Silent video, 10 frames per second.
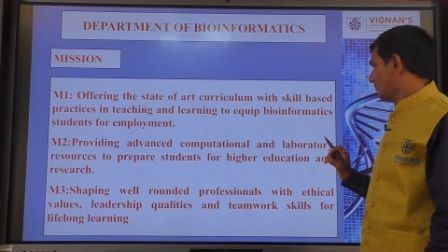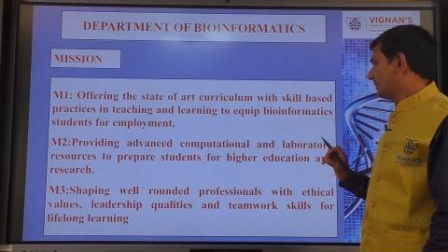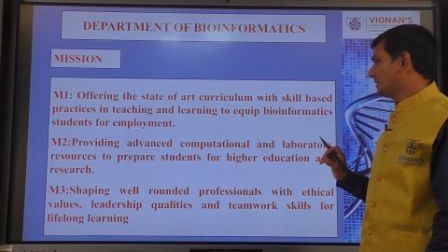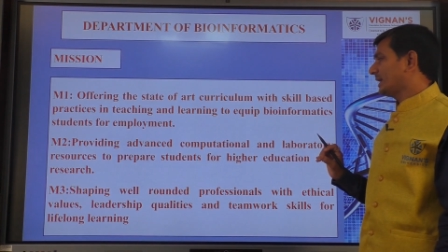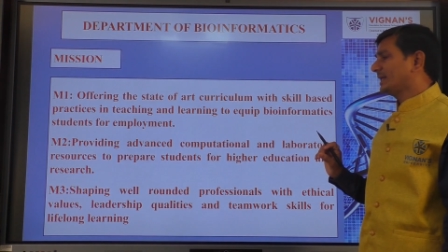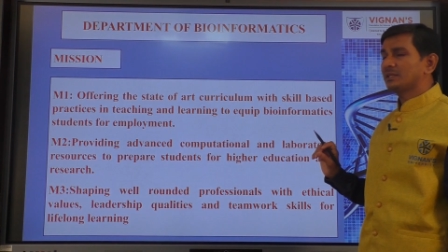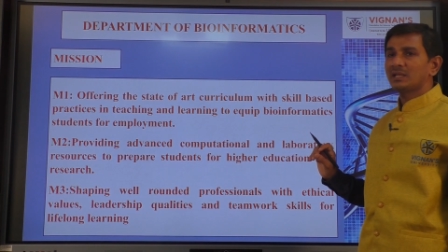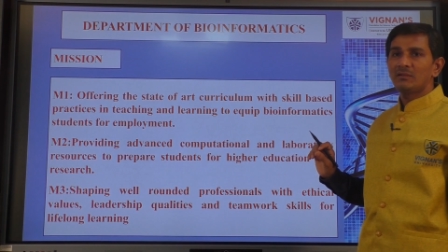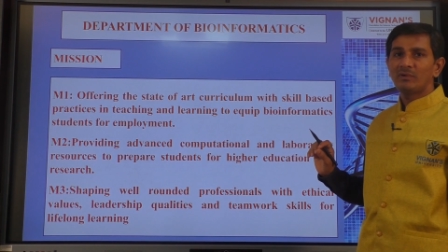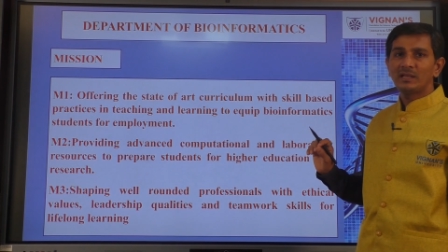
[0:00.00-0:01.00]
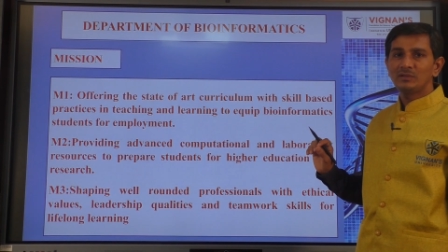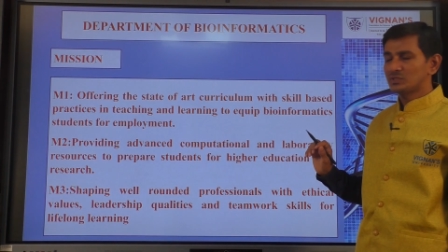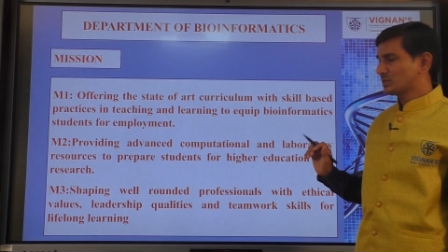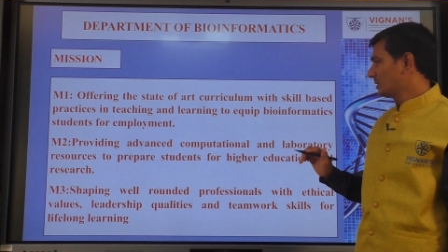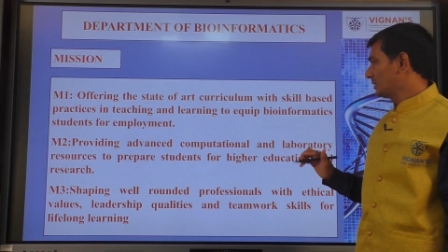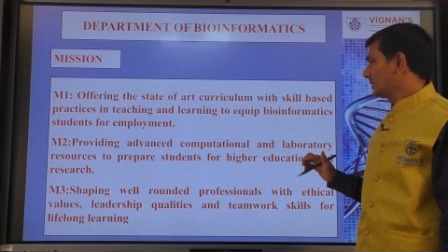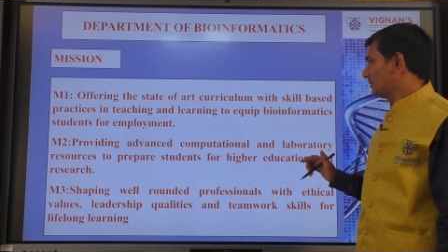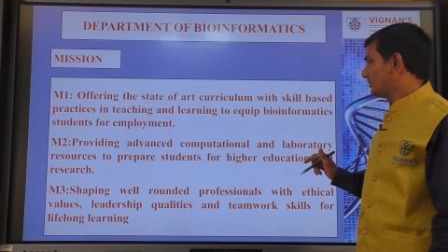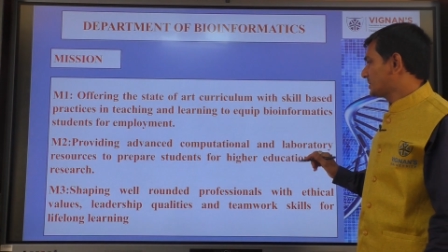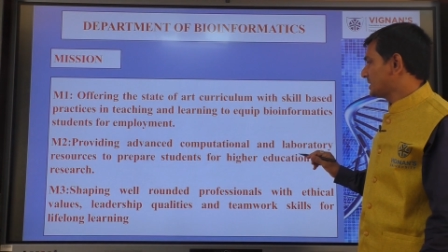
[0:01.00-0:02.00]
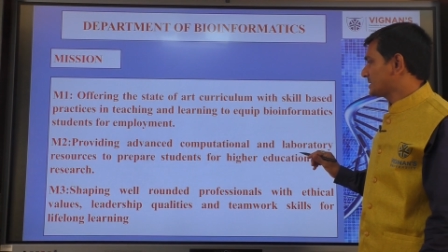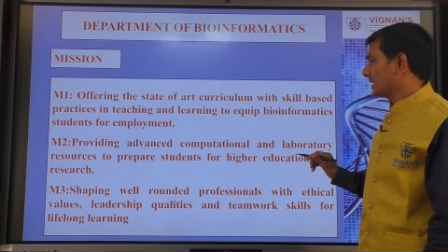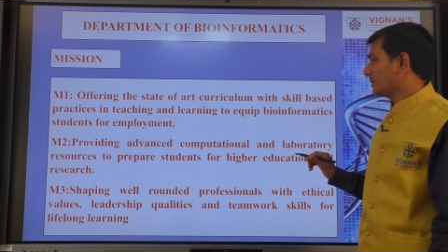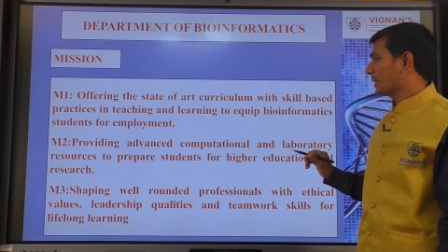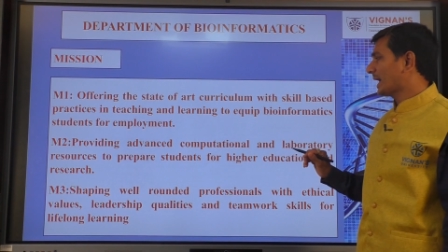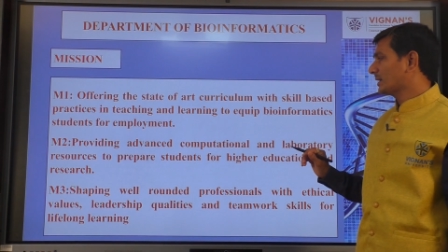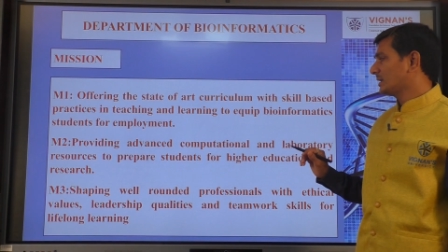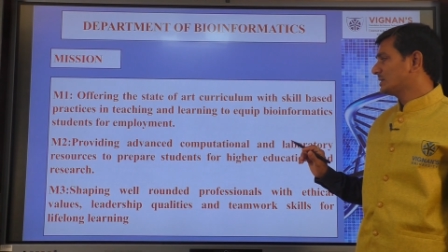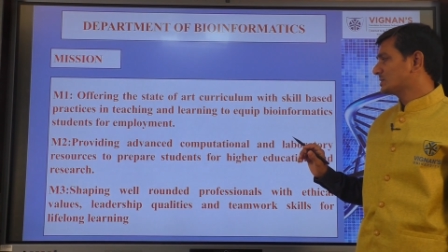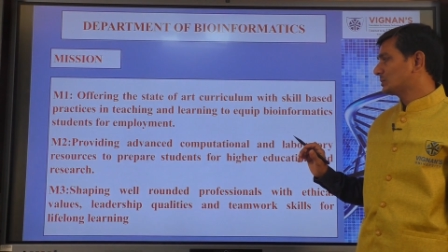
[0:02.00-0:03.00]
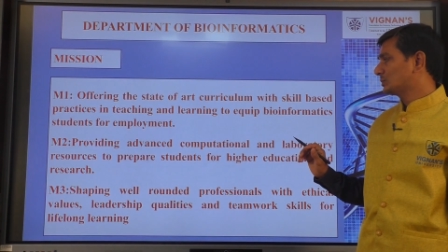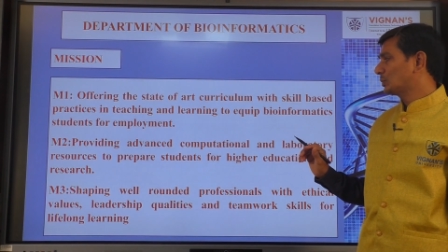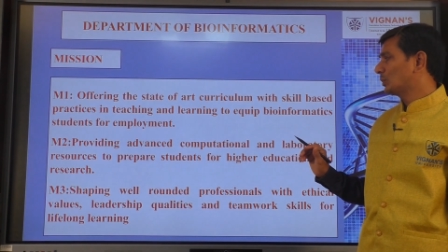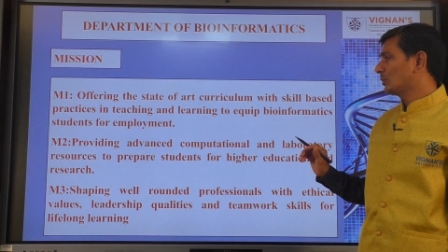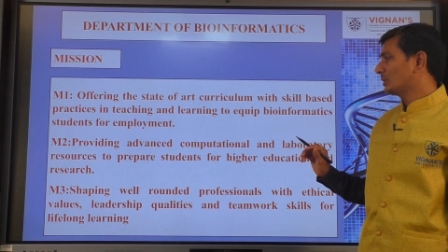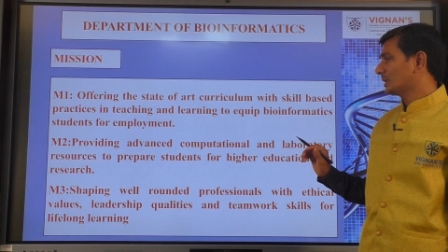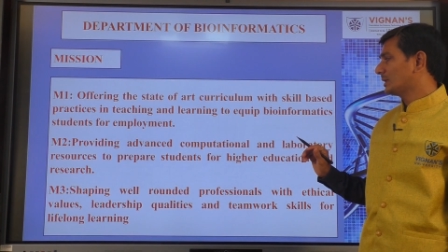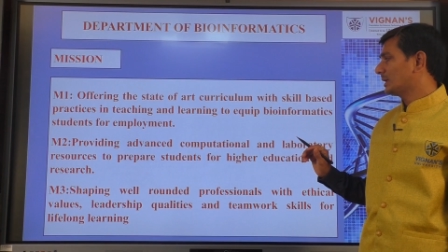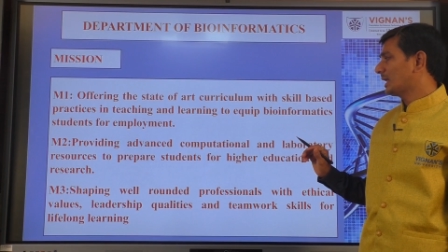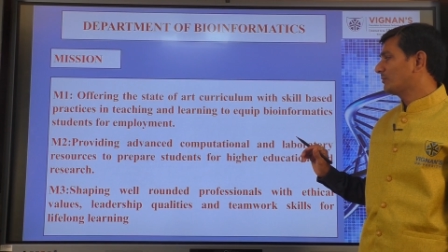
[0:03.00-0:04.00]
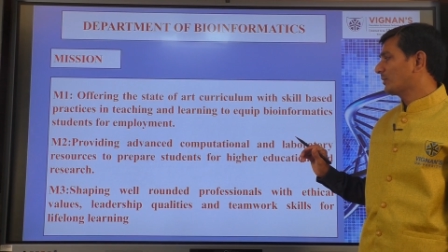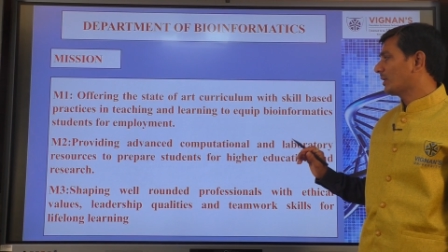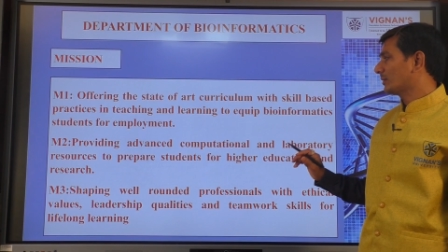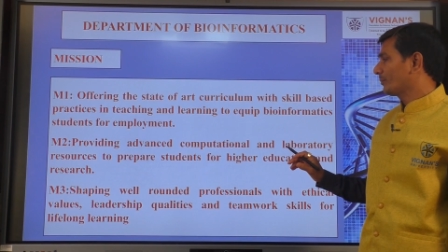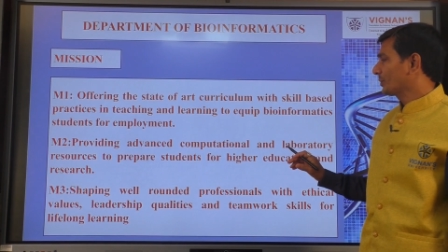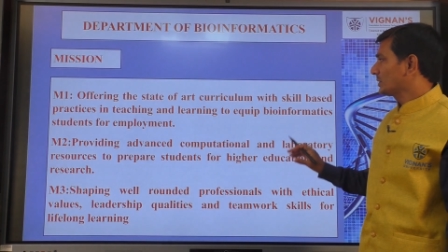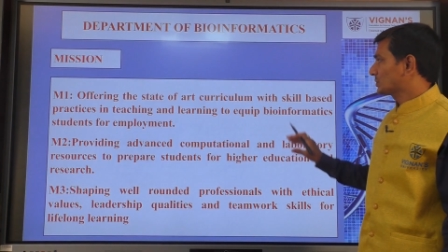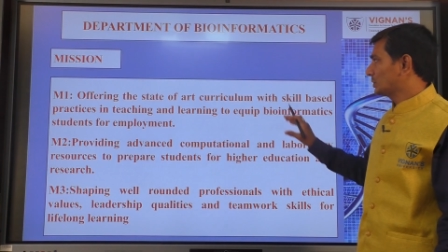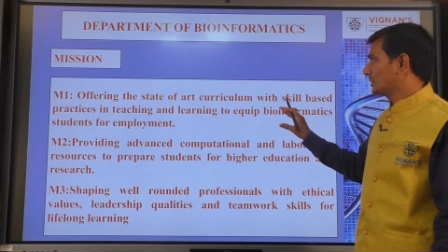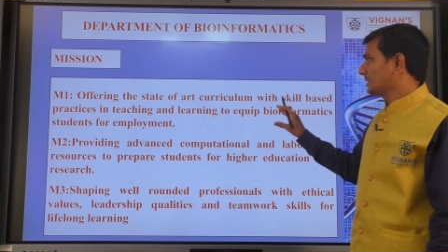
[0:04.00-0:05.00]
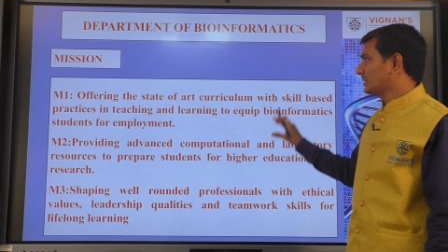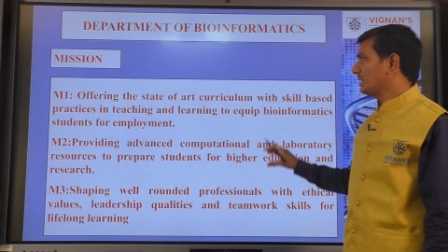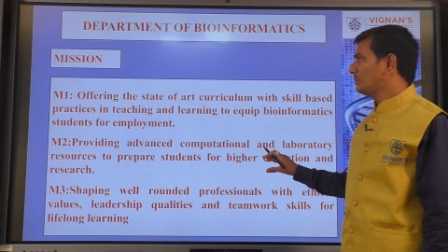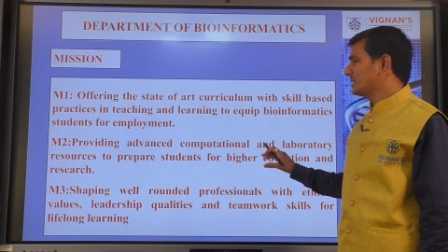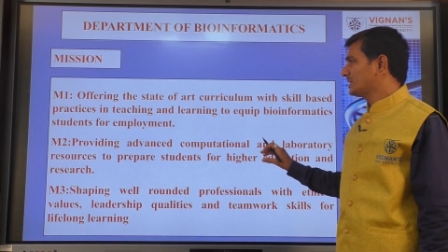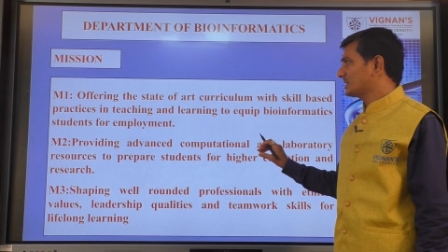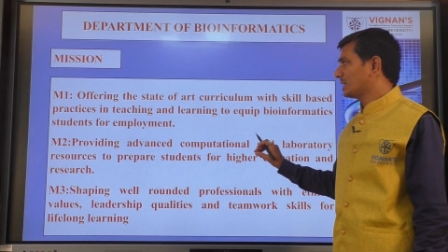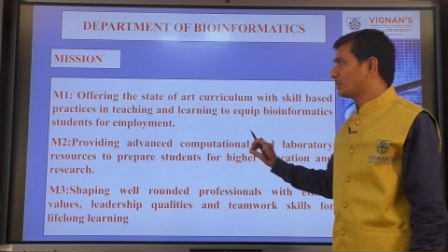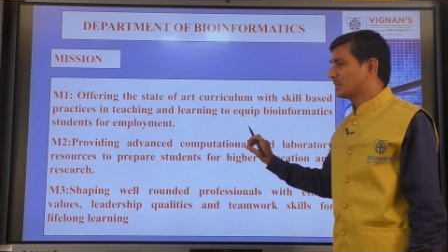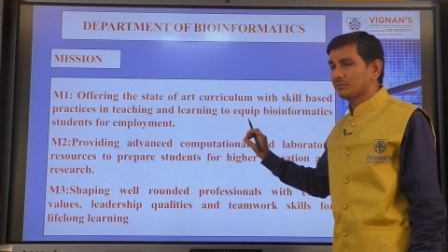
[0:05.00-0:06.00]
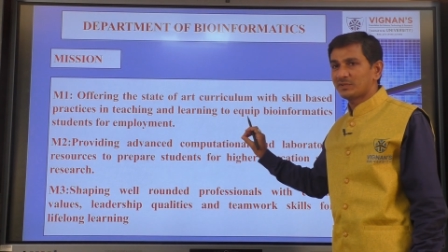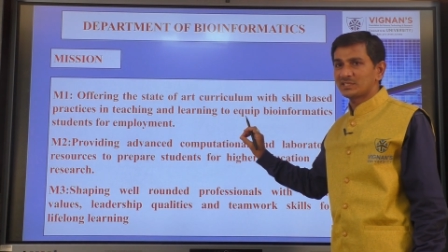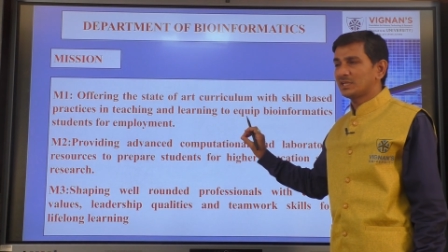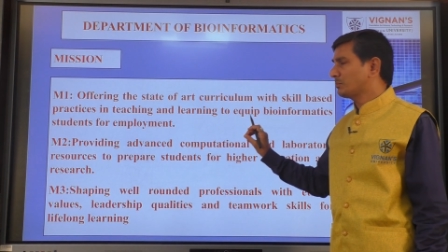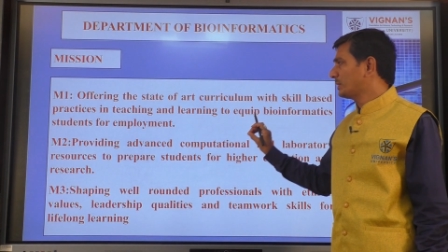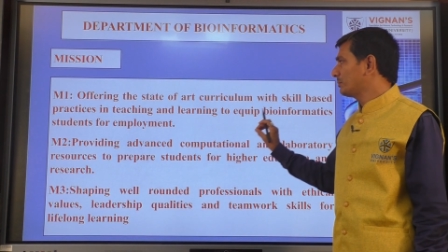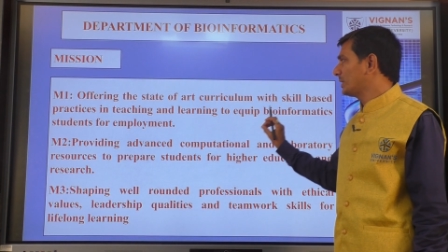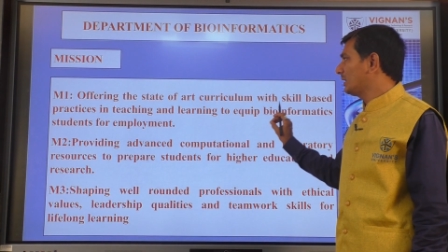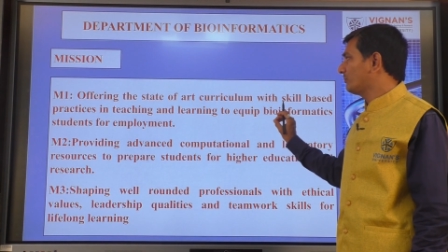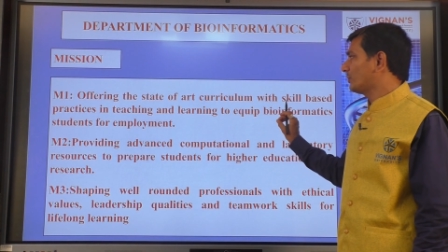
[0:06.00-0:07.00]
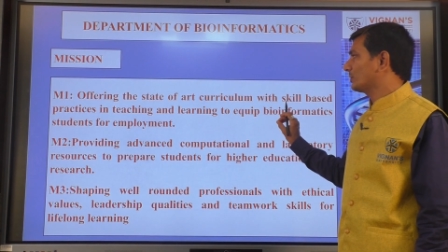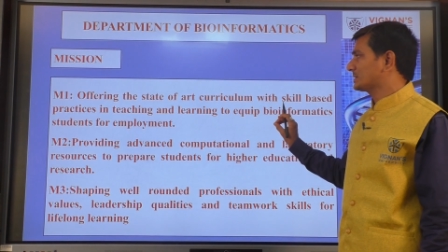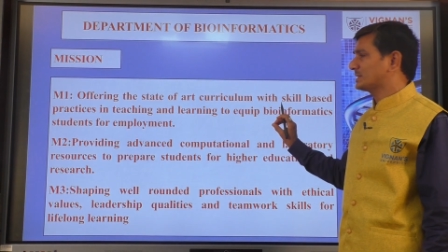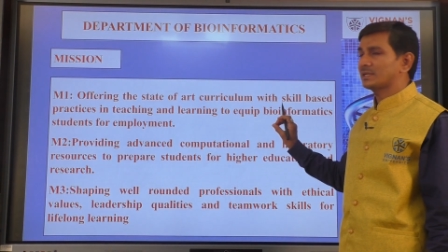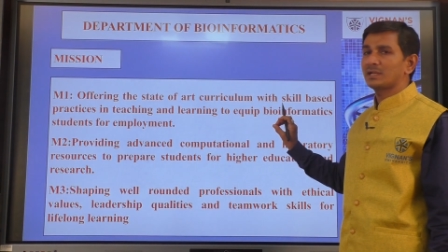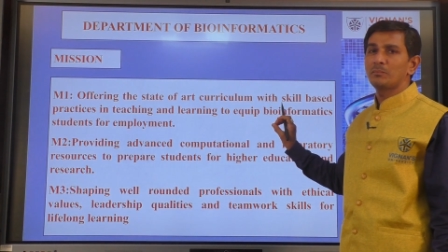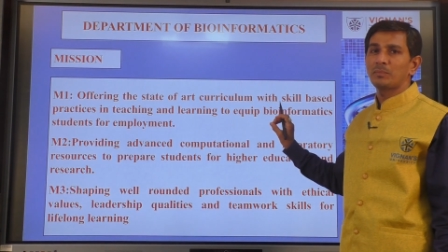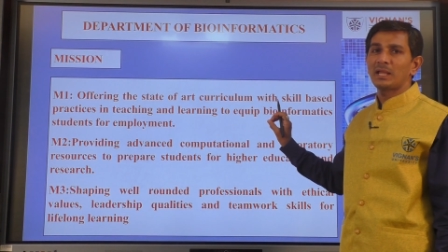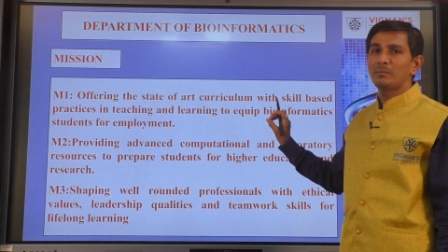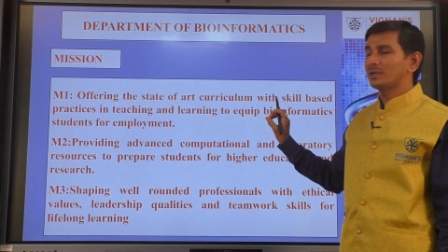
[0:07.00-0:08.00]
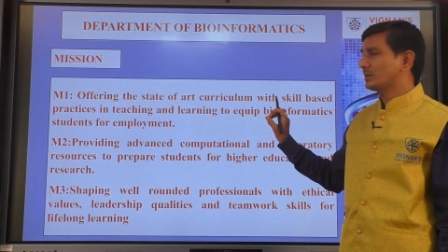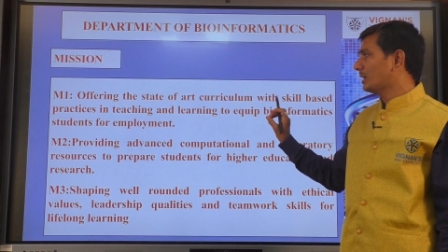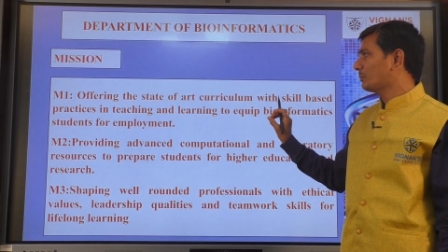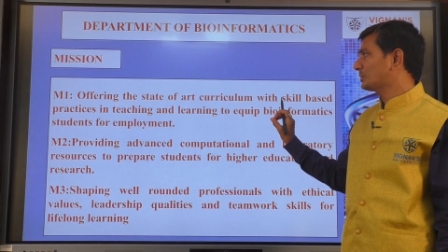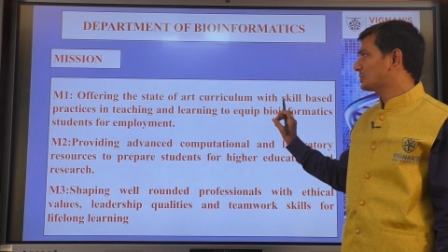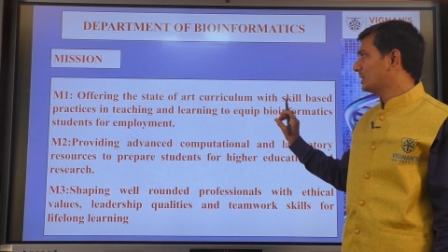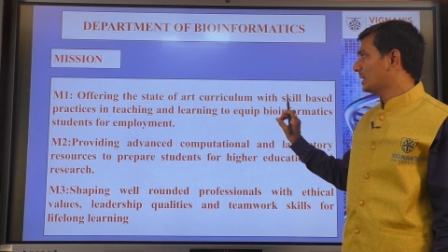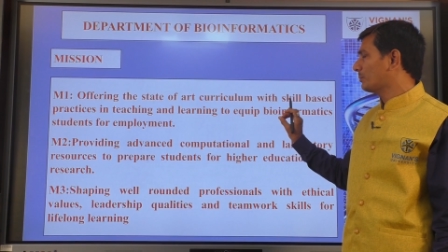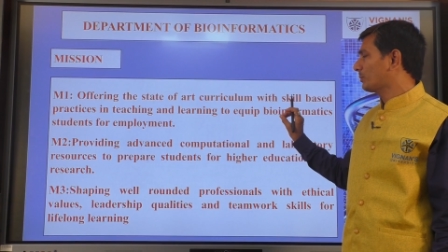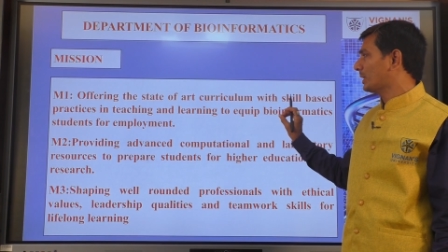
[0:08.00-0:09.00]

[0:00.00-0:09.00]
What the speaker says: with ethical values, which is a practice throughout lifelong. So, the 3 mission statement, the first statement mainly focuses on employment opportunity,